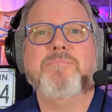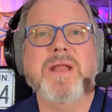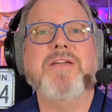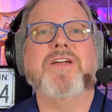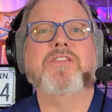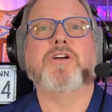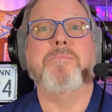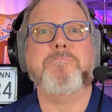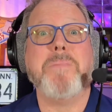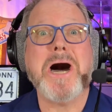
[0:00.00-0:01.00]
Minivans are
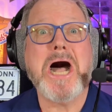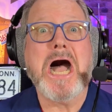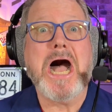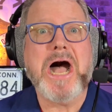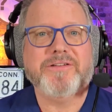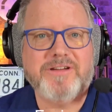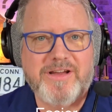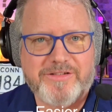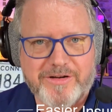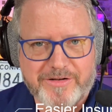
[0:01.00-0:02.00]
much
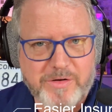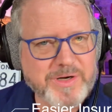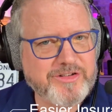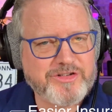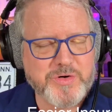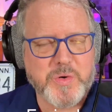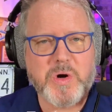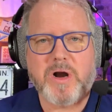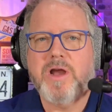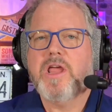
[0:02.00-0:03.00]
easier to
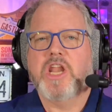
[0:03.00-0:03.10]
insure.